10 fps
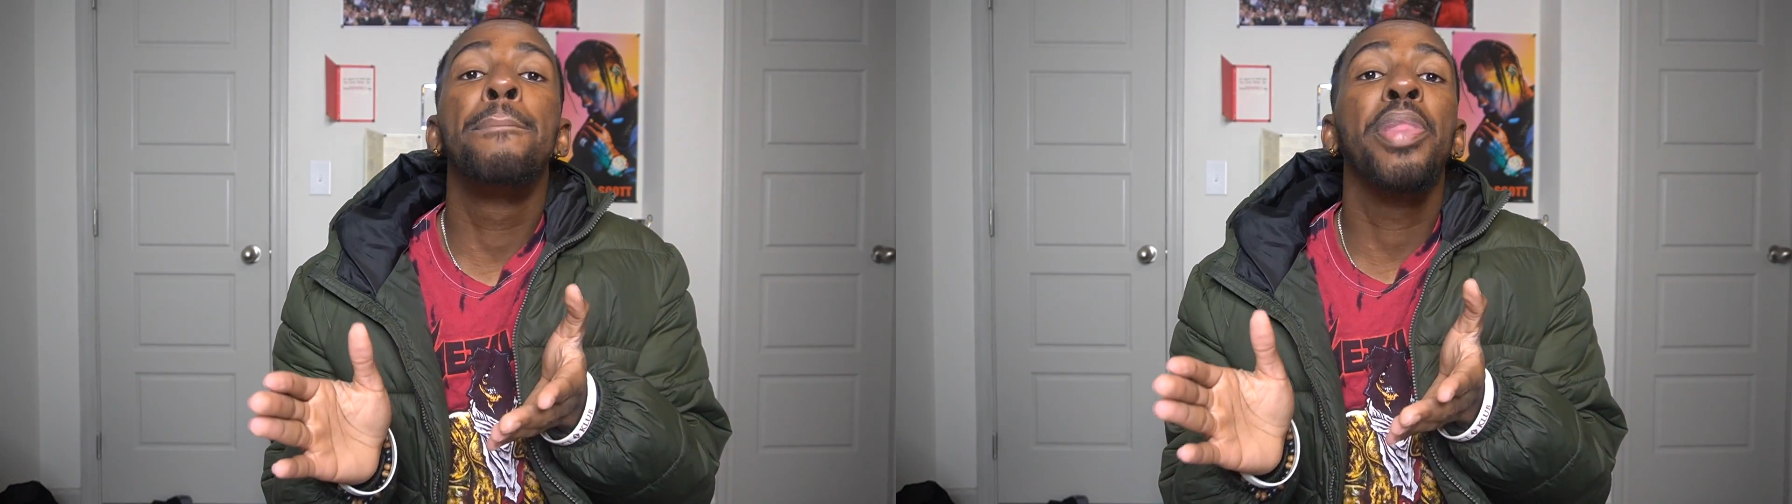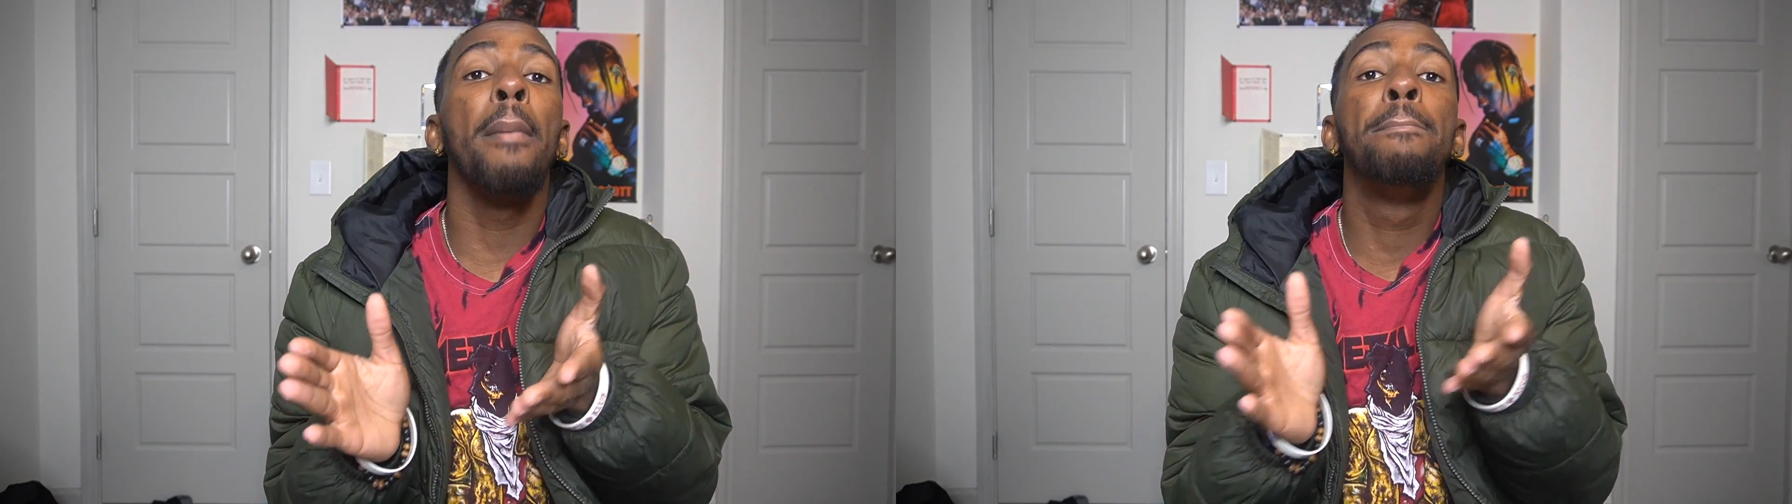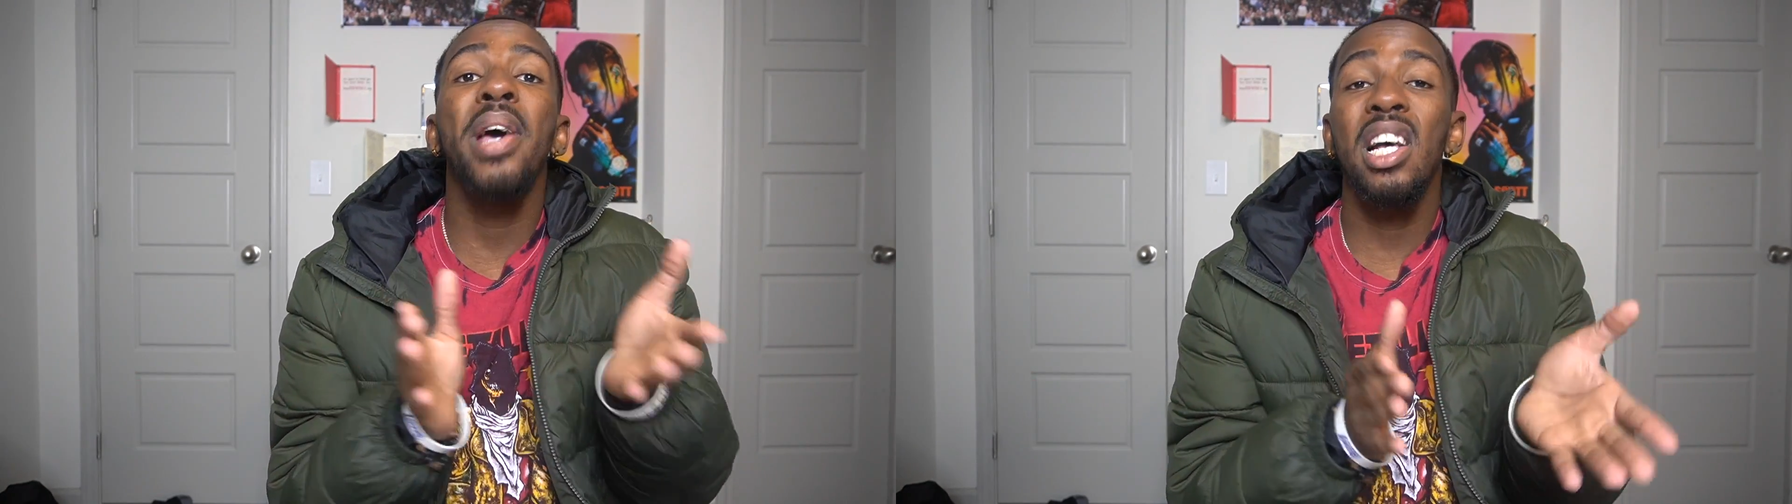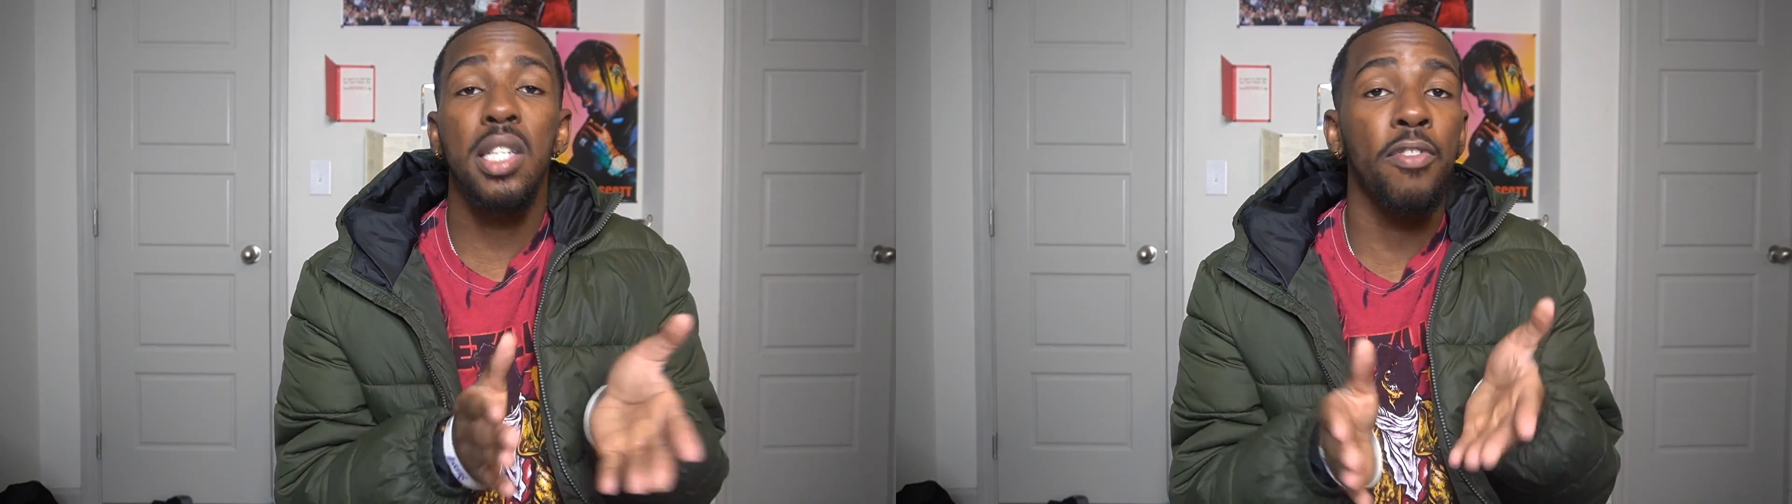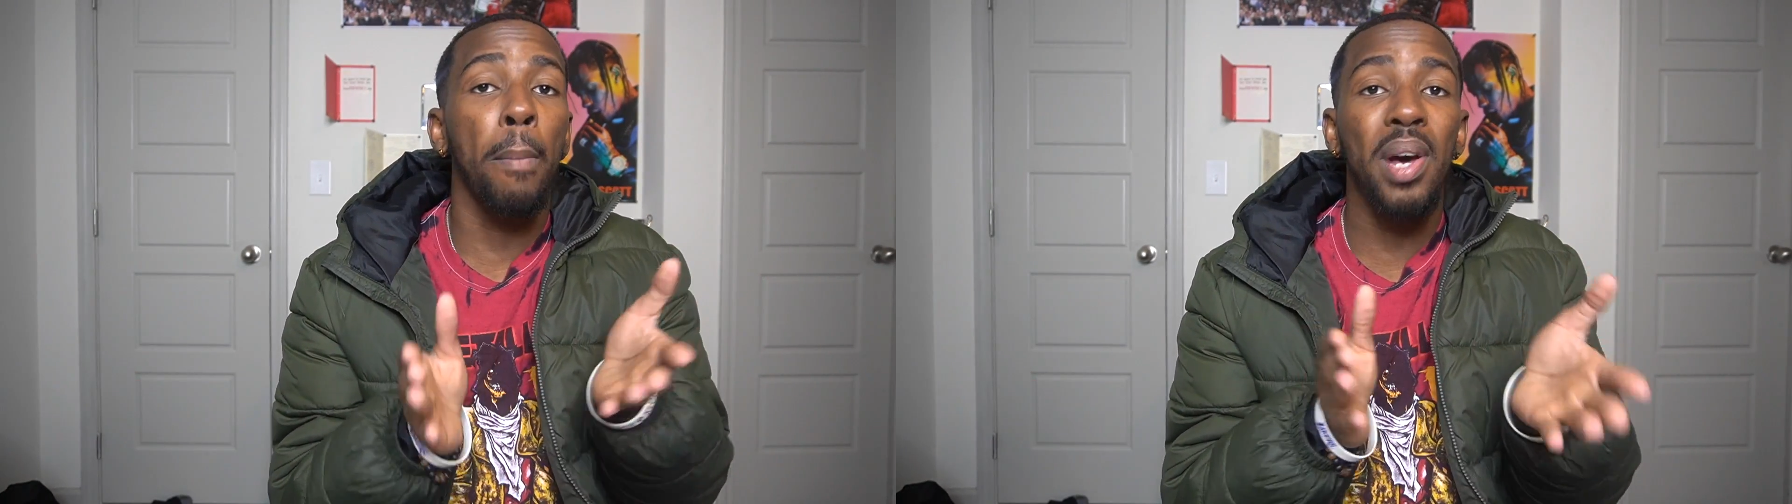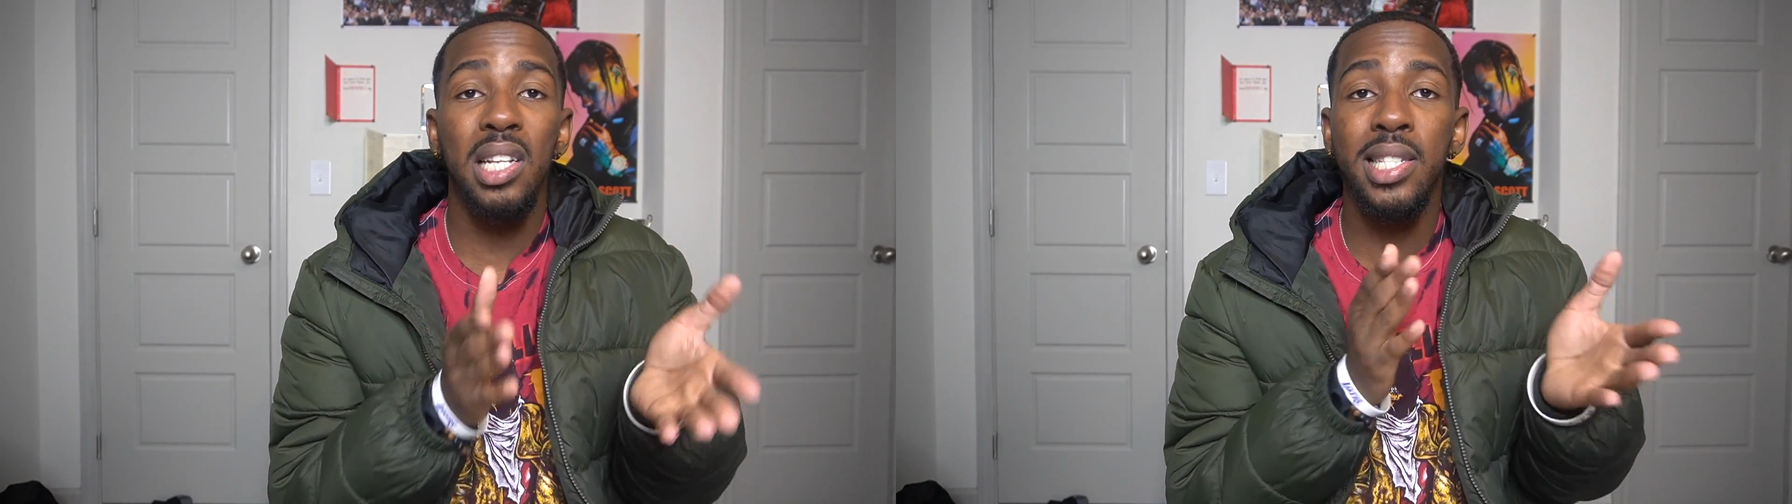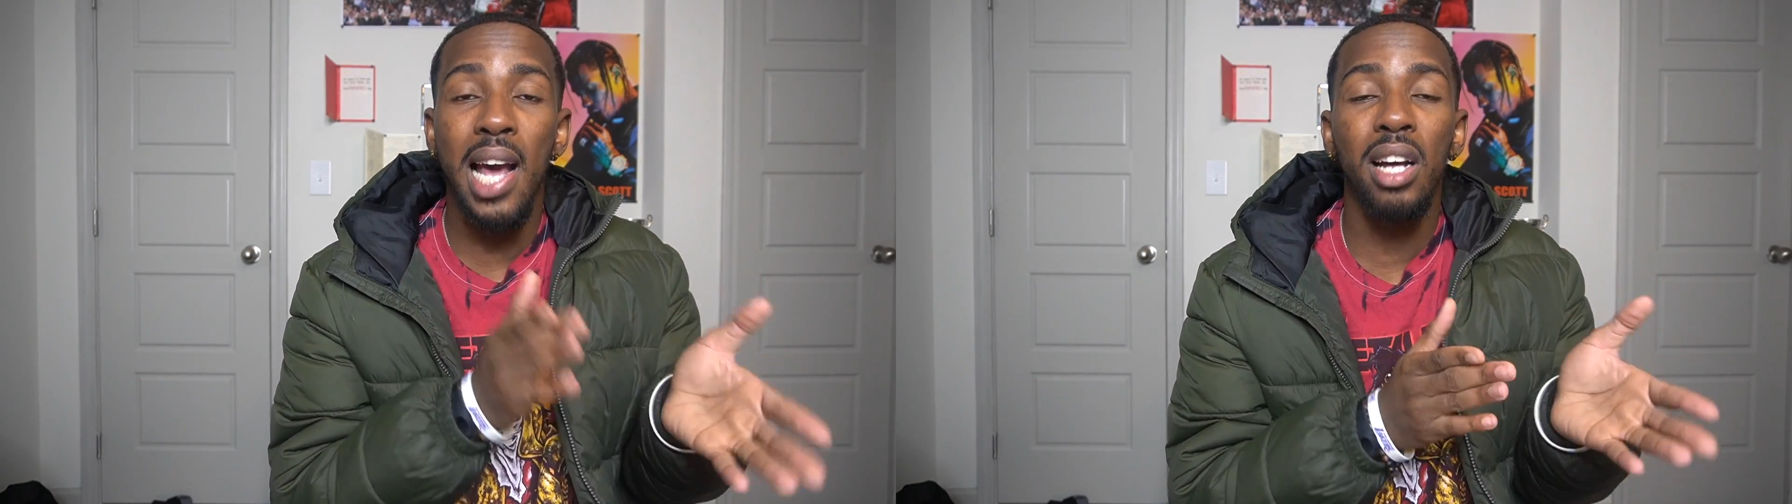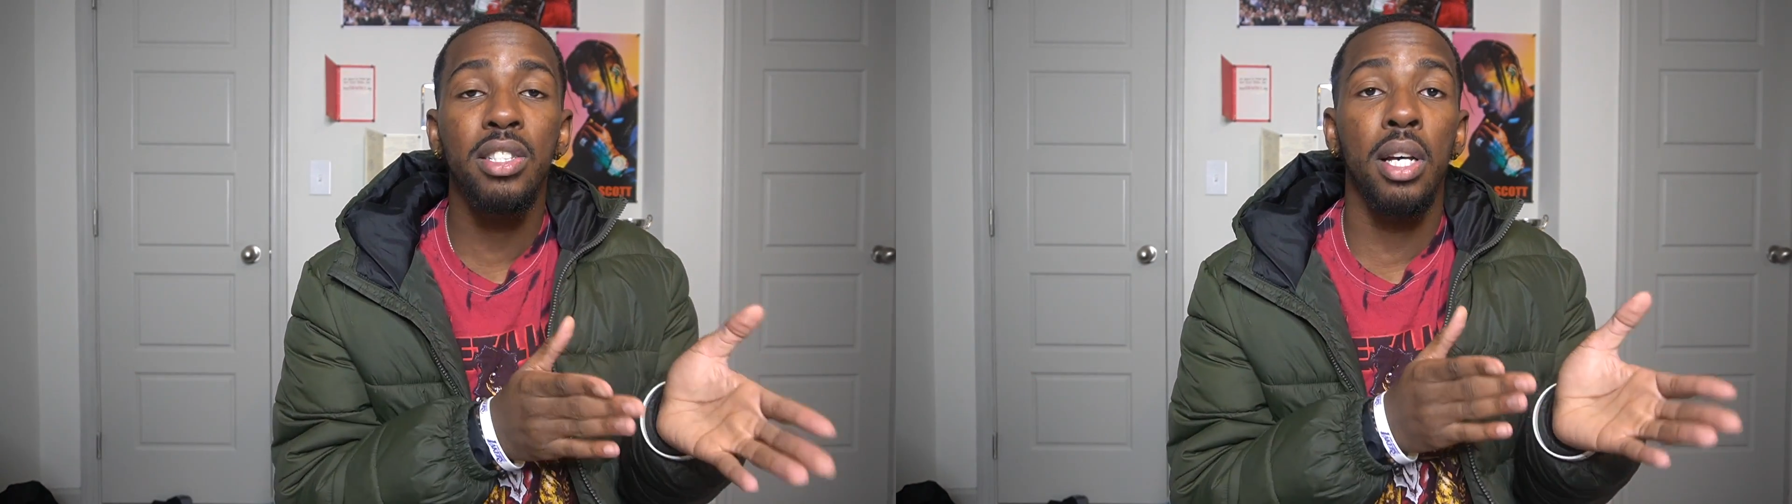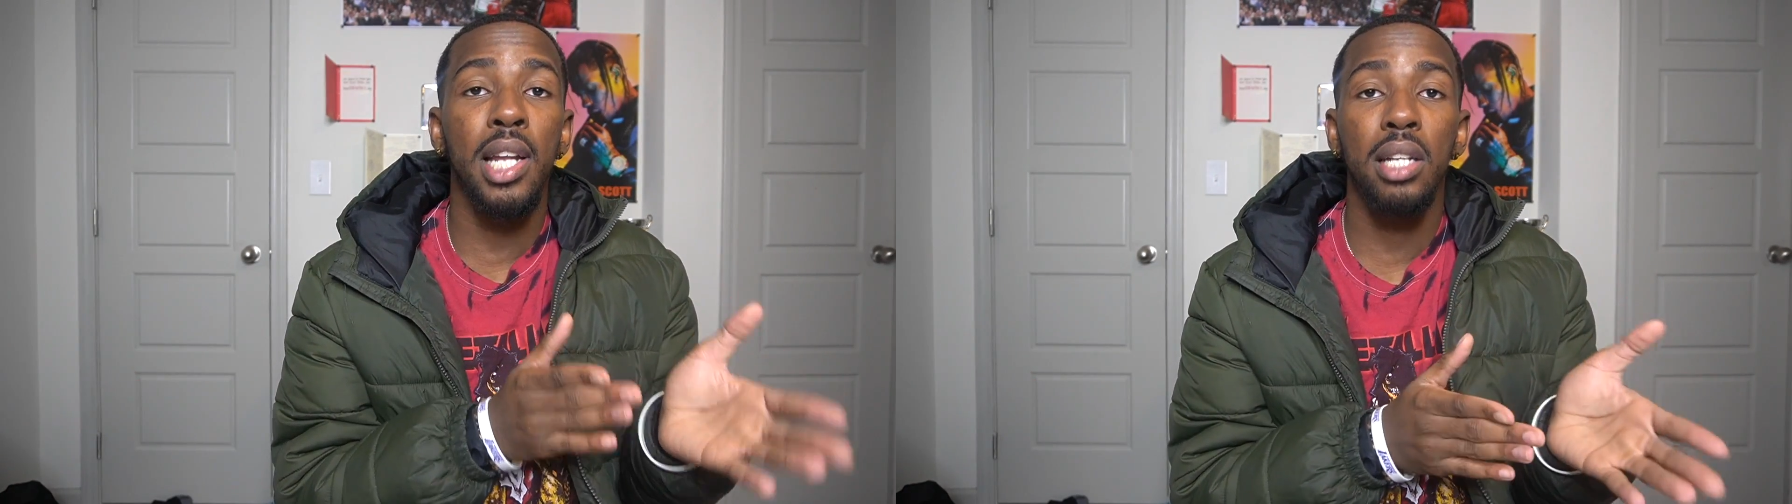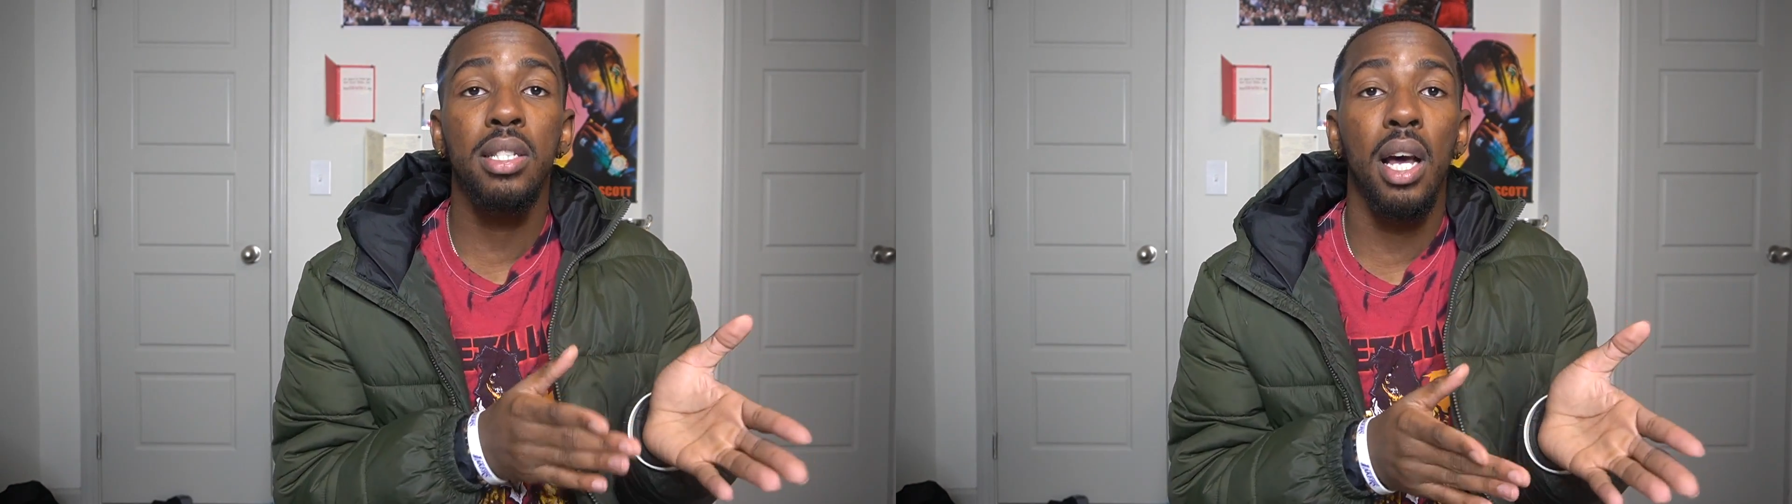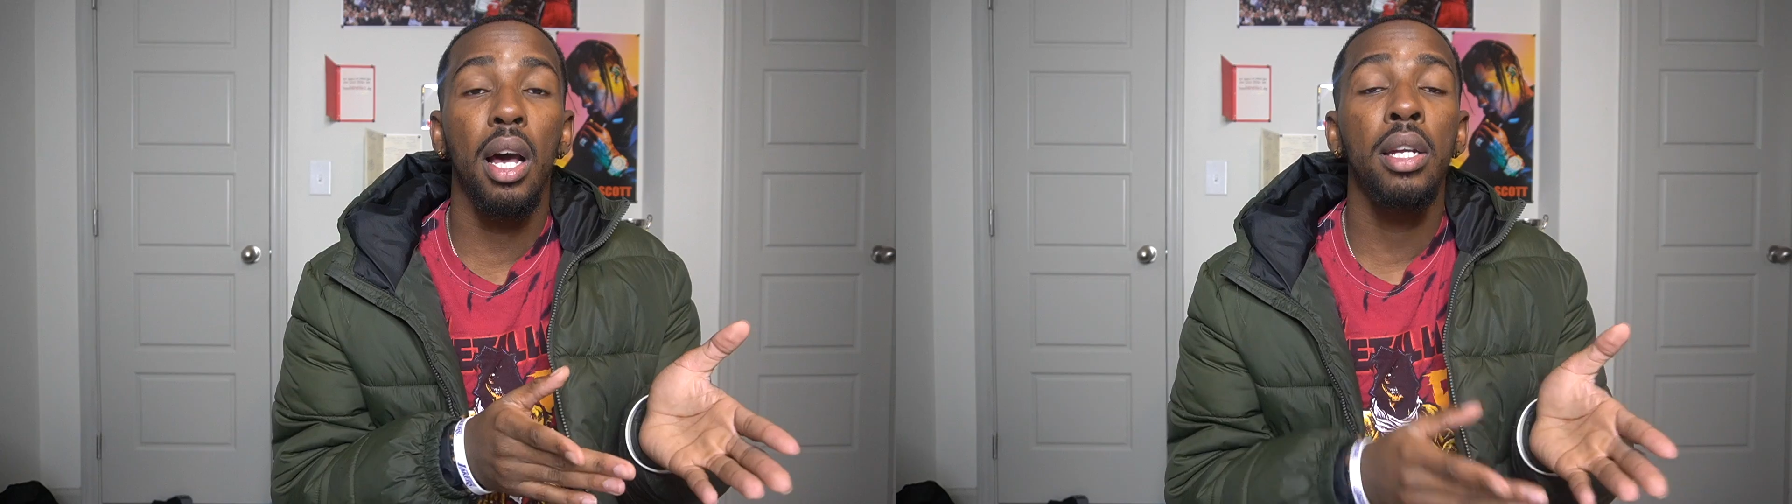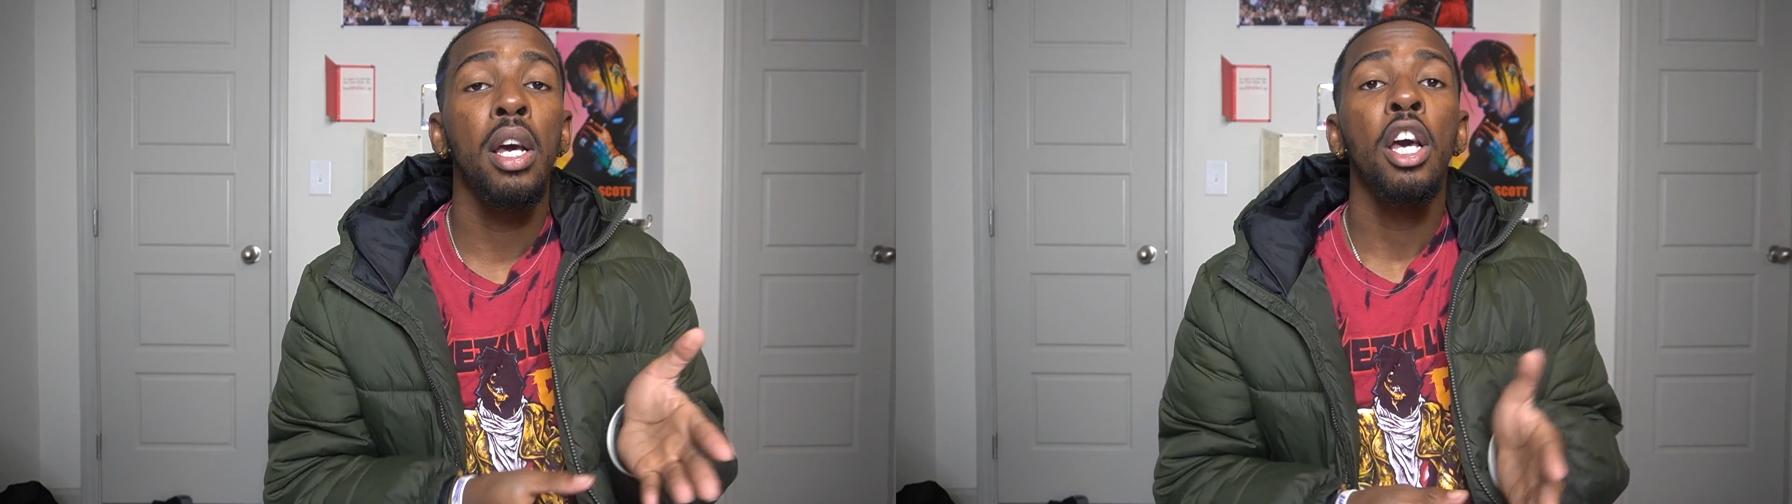the best of the best talents on that side.